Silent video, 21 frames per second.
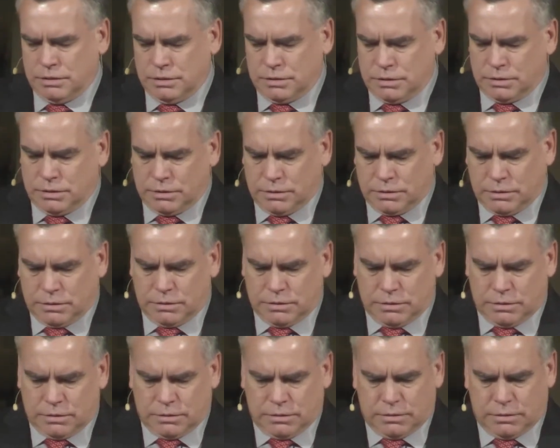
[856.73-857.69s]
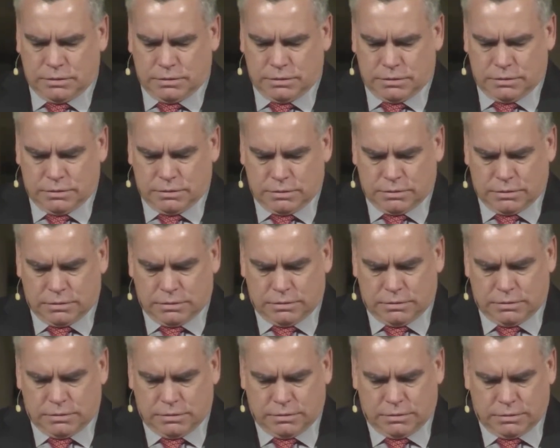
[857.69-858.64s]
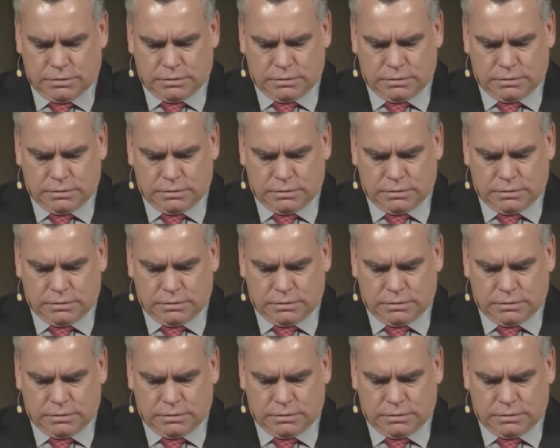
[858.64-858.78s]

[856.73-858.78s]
Nobody speaks.